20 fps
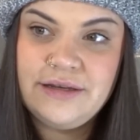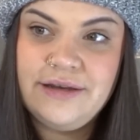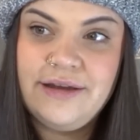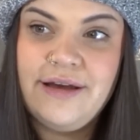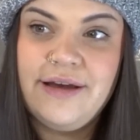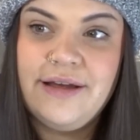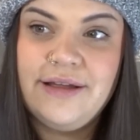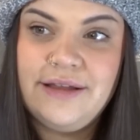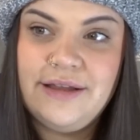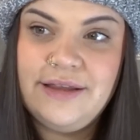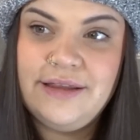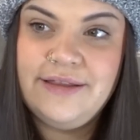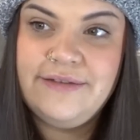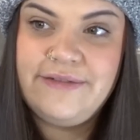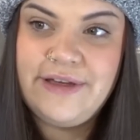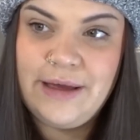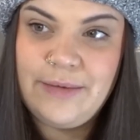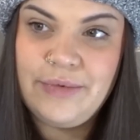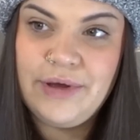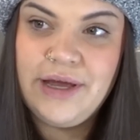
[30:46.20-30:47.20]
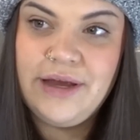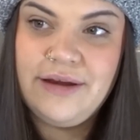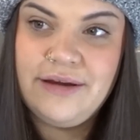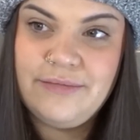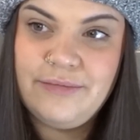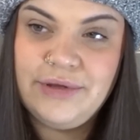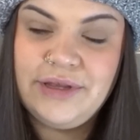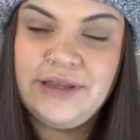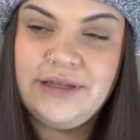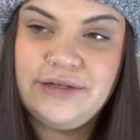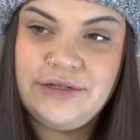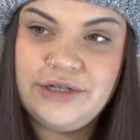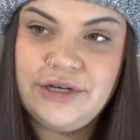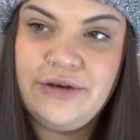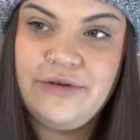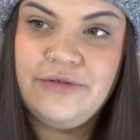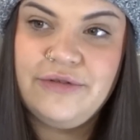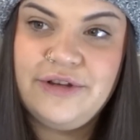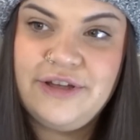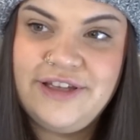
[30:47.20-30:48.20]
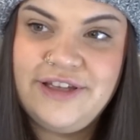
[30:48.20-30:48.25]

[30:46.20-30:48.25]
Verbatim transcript: Not the vampire, but the show.